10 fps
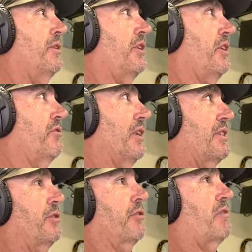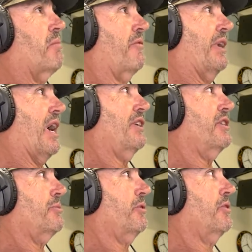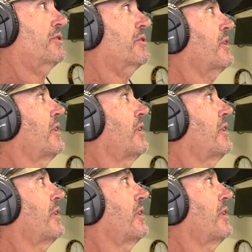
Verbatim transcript: you could really seal the ramifications because,